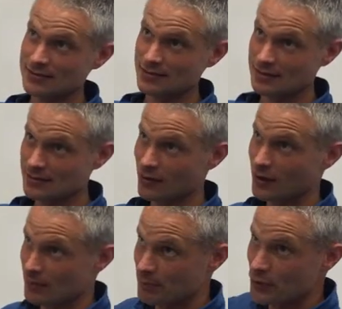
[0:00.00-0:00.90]
So there's a lot
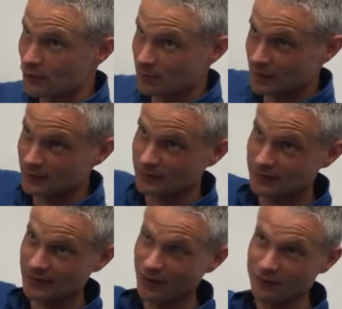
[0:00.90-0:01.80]
of movement
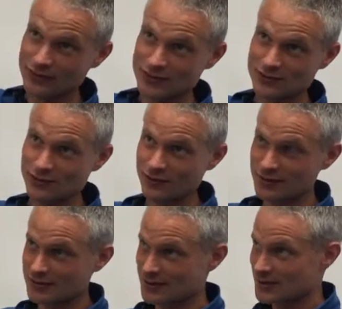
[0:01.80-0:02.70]
of this Earth
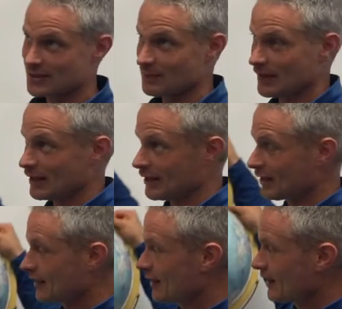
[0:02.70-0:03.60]
as it's spinning
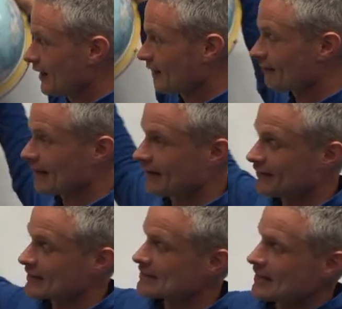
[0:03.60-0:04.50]
around
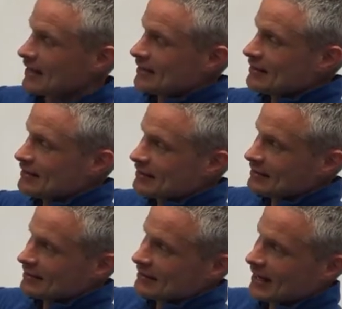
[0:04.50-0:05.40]
the Sun
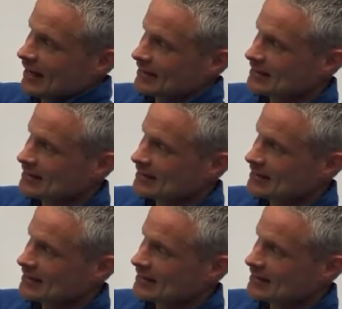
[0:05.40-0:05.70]
at a